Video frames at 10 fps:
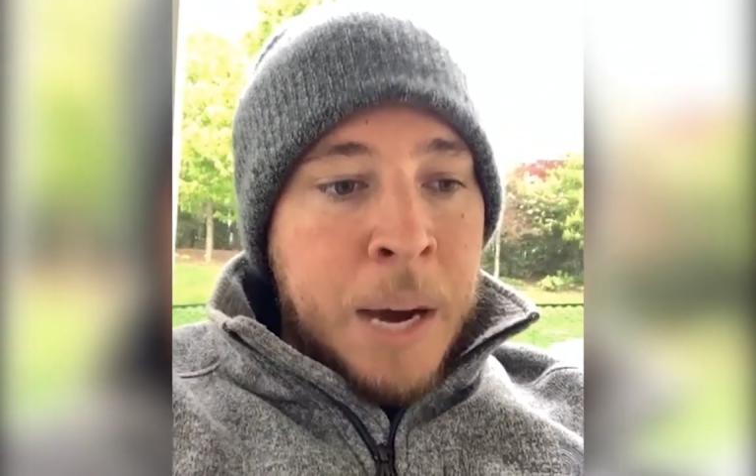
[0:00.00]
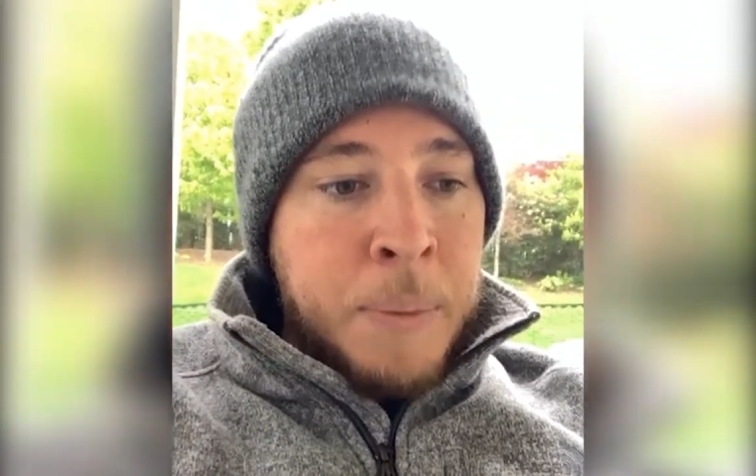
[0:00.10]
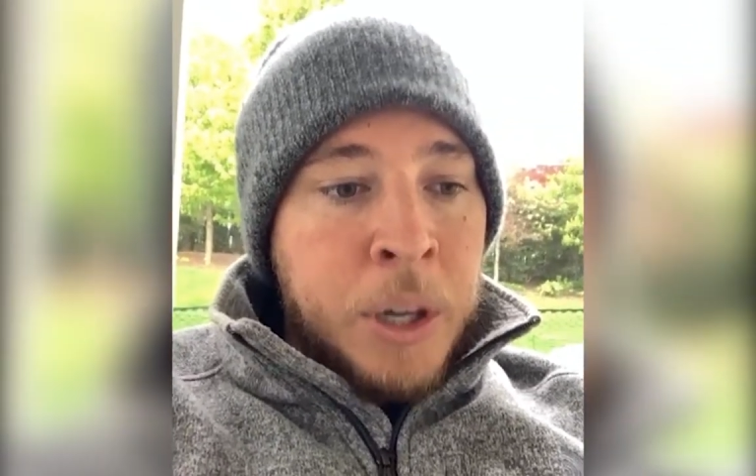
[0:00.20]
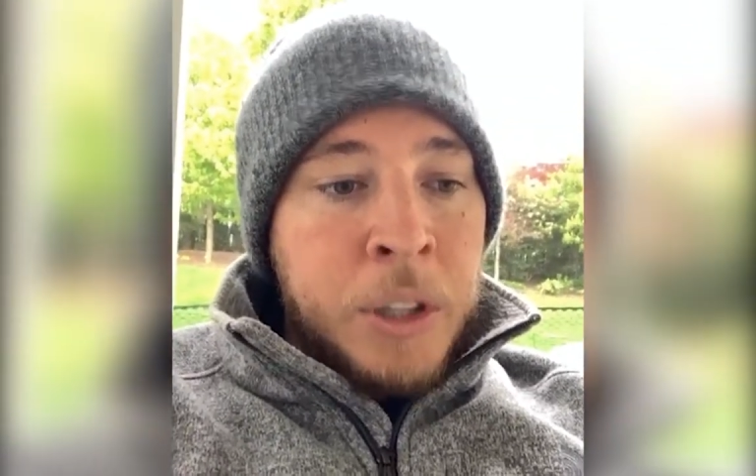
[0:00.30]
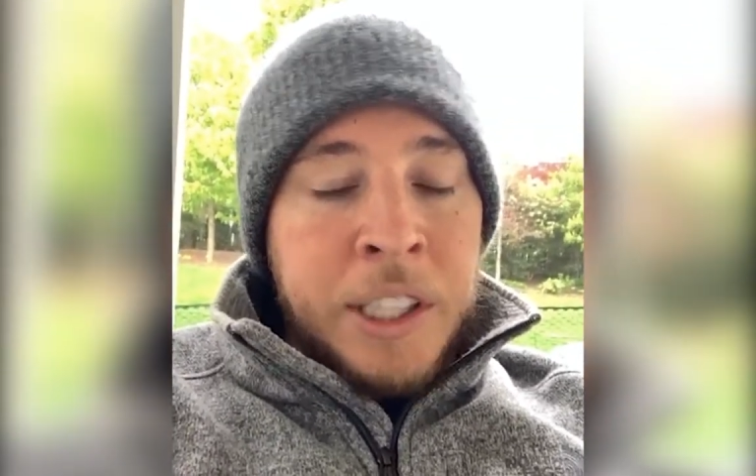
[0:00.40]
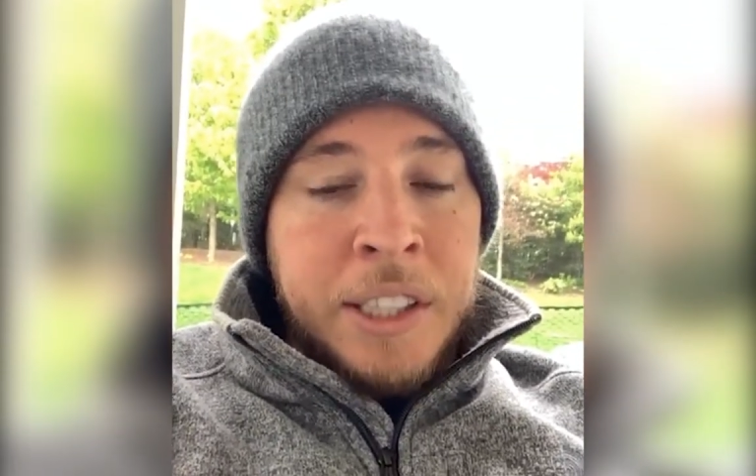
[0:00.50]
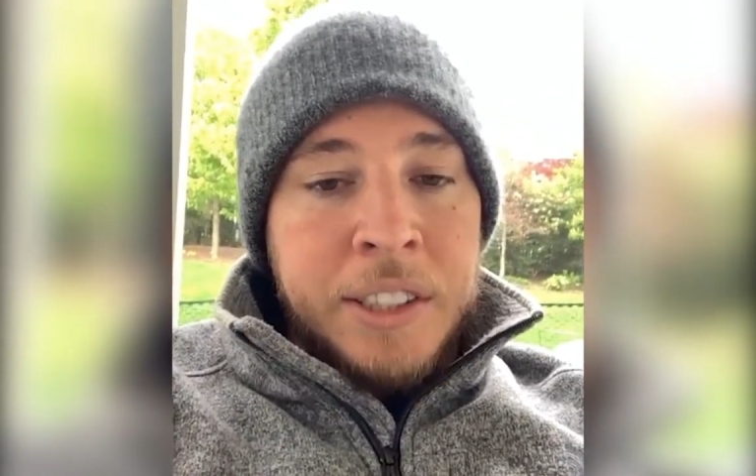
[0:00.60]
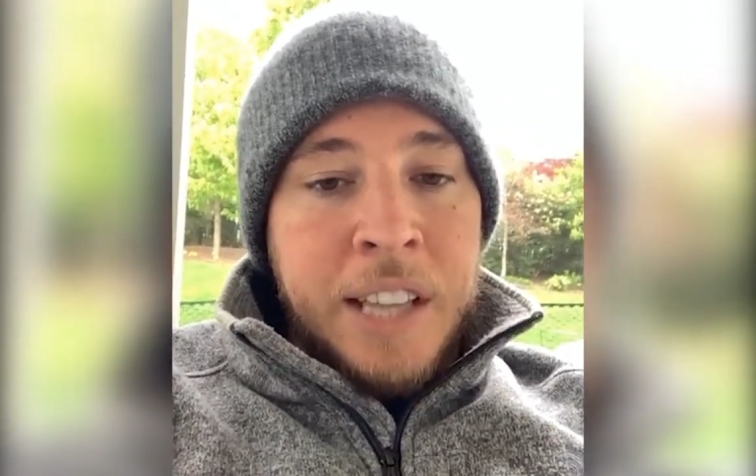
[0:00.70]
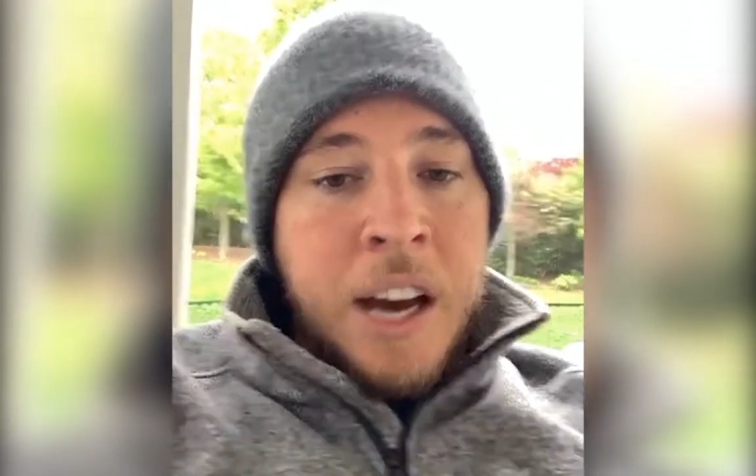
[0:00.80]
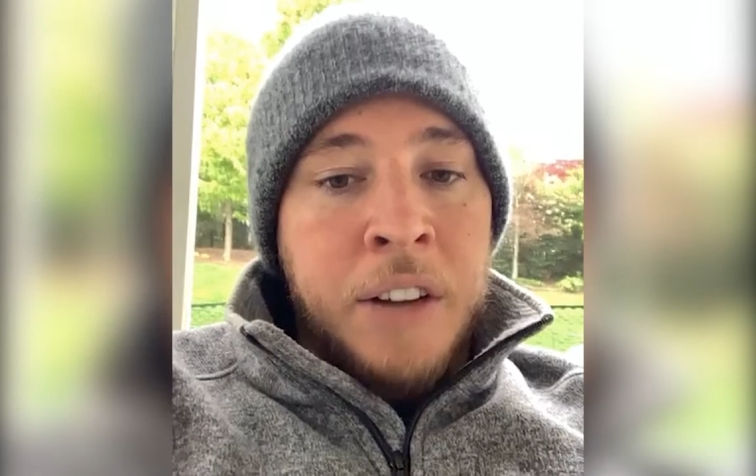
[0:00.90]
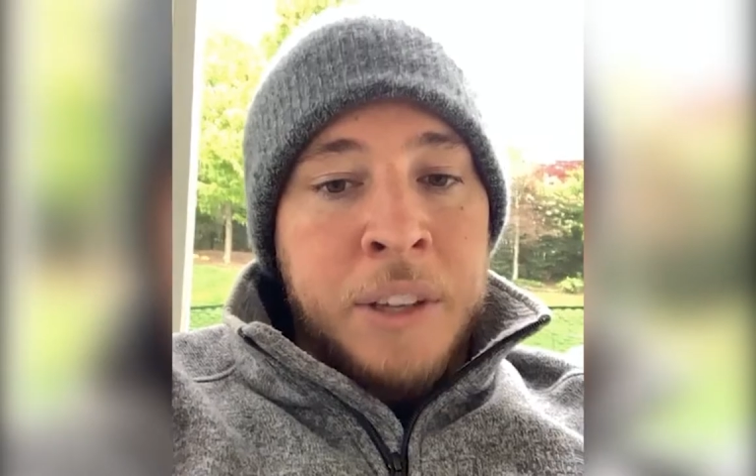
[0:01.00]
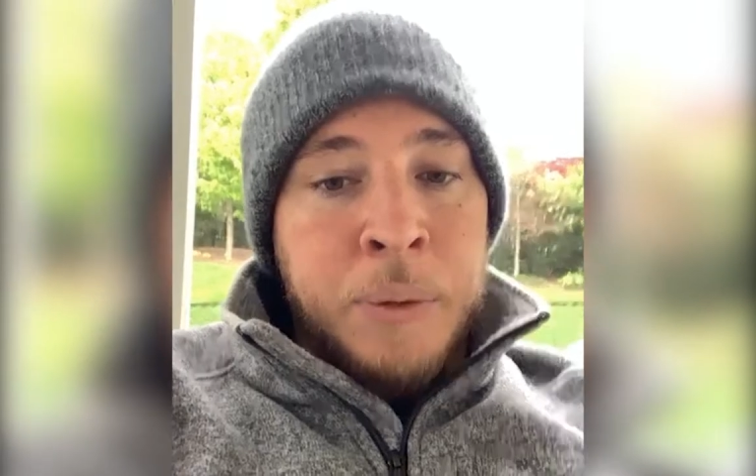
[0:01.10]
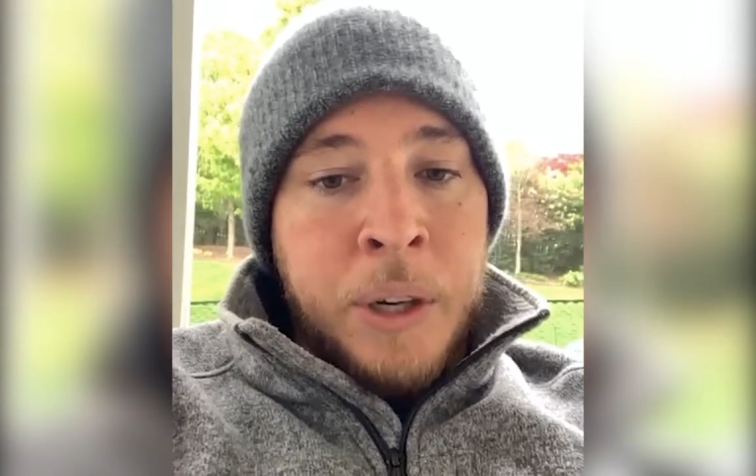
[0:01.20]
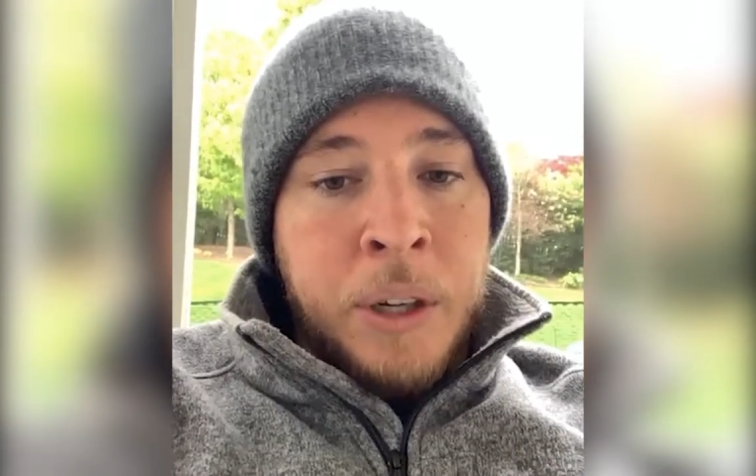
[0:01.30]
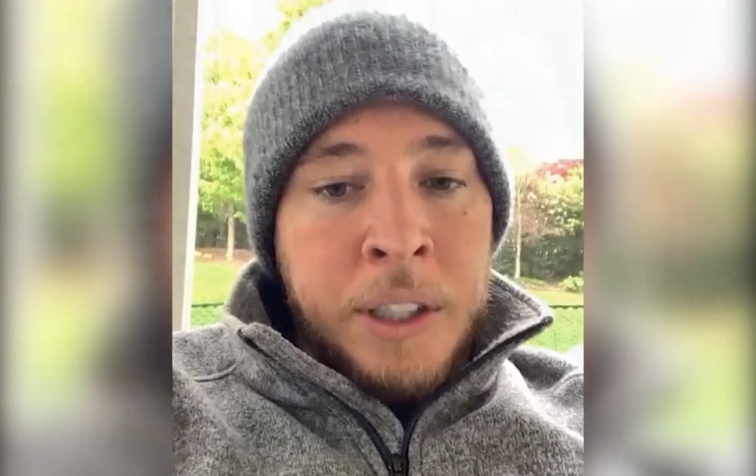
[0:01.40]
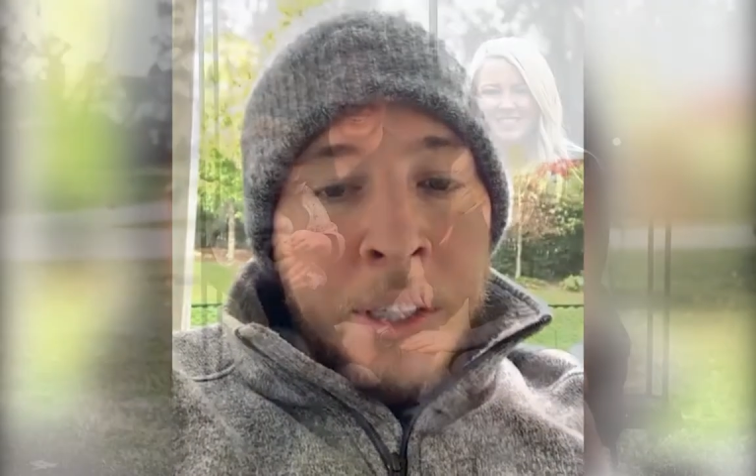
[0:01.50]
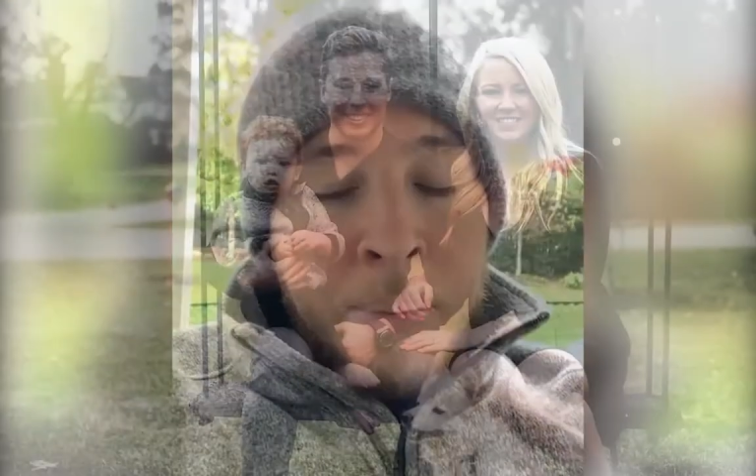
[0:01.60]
time, we all need to stay healthy and we all